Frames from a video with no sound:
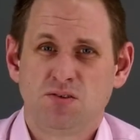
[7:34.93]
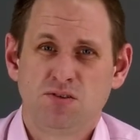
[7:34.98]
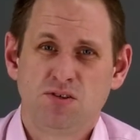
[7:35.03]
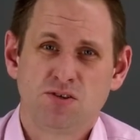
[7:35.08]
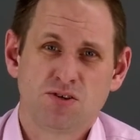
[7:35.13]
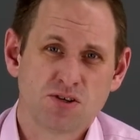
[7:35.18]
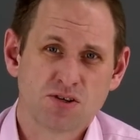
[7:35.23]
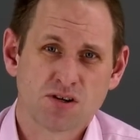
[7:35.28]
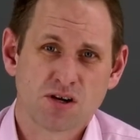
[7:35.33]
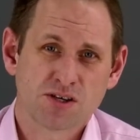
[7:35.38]

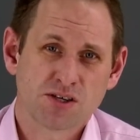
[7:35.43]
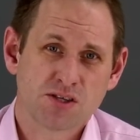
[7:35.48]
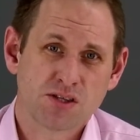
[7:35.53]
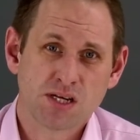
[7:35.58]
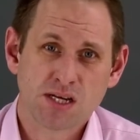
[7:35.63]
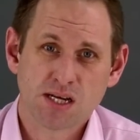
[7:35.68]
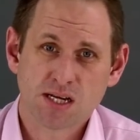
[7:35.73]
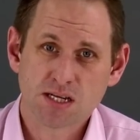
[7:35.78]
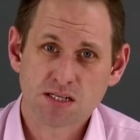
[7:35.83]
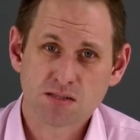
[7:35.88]
you could argue
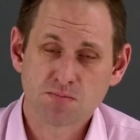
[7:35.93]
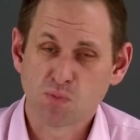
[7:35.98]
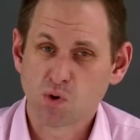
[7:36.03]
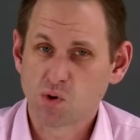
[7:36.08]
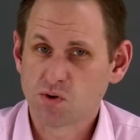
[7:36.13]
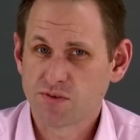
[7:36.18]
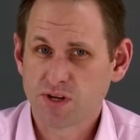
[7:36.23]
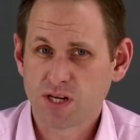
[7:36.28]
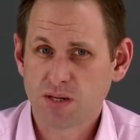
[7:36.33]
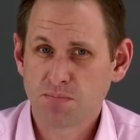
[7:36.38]
that it has
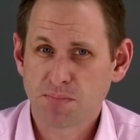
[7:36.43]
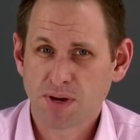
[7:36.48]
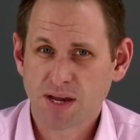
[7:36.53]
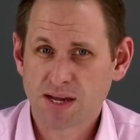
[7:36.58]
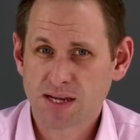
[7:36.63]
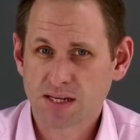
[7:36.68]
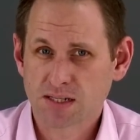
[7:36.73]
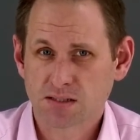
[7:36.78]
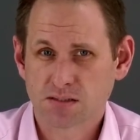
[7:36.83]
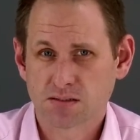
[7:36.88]
more of an
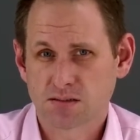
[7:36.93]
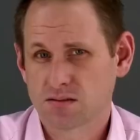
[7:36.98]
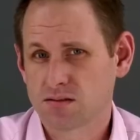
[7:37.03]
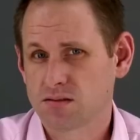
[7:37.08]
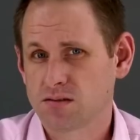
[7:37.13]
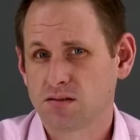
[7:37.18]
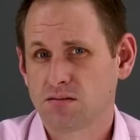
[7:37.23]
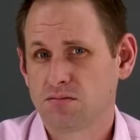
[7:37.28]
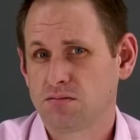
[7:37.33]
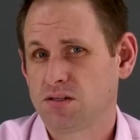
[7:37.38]
impact
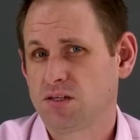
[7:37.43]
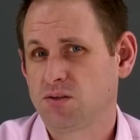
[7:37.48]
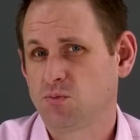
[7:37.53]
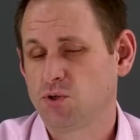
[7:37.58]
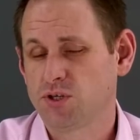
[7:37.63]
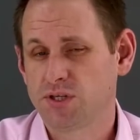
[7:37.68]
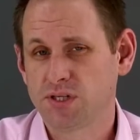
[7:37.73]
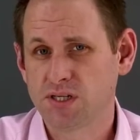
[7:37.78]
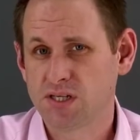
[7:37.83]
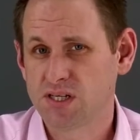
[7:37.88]
than it
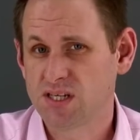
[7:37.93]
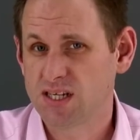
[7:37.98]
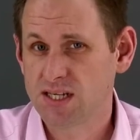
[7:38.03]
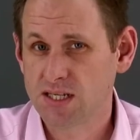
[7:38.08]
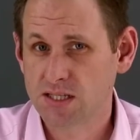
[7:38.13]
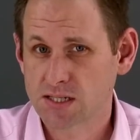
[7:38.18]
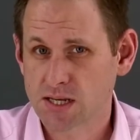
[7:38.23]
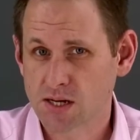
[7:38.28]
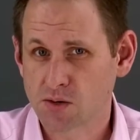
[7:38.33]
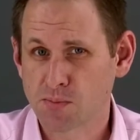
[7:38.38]
would in an
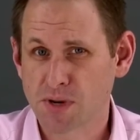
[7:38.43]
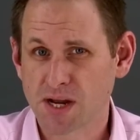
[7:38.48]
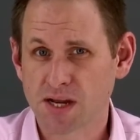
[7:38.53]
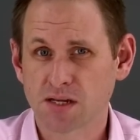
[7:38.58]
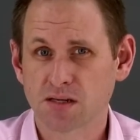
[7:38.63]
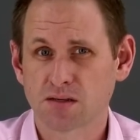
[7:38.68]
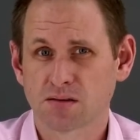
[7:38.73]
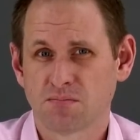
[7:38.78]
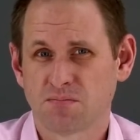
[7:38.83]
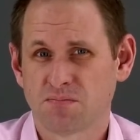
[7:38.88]
Intel
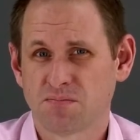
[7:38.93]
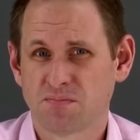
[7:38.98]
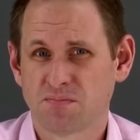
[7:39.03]
Mac.